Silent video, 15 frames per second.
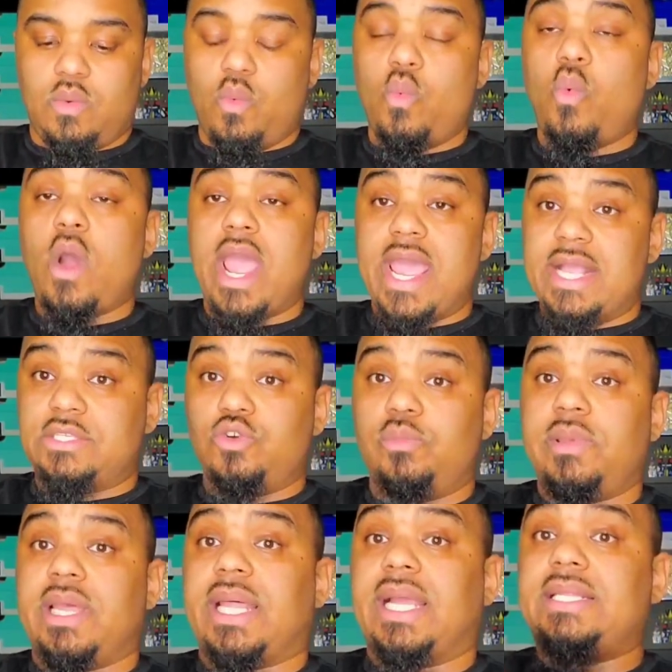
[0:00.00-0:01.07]
Way too
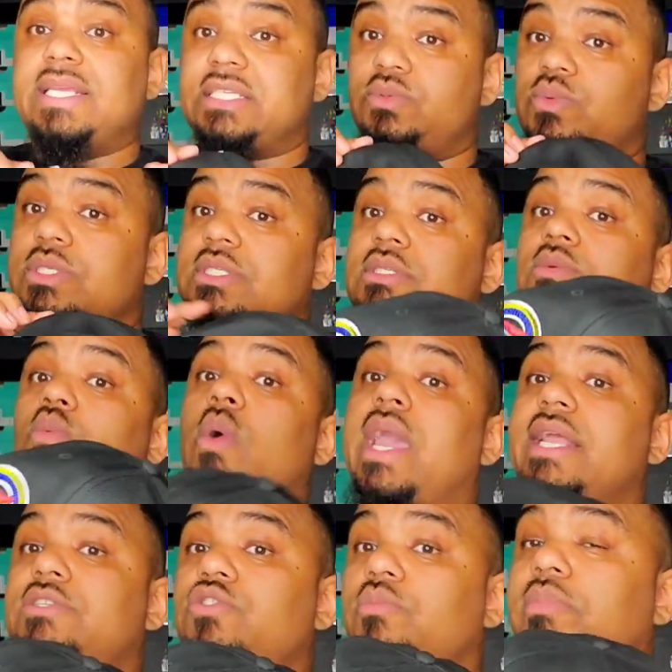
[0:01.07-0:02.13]
big. Like, this was way
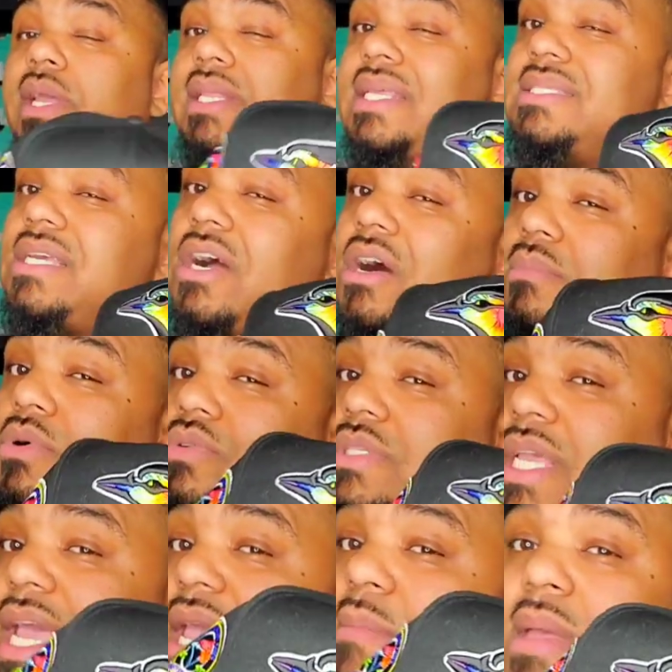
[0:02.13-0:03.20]
too big. This almost
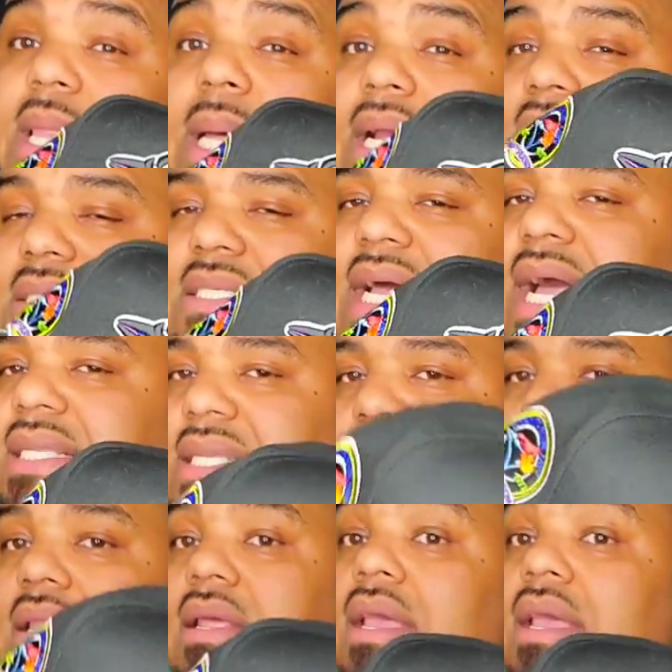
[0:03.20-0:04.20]
came in like a size eight,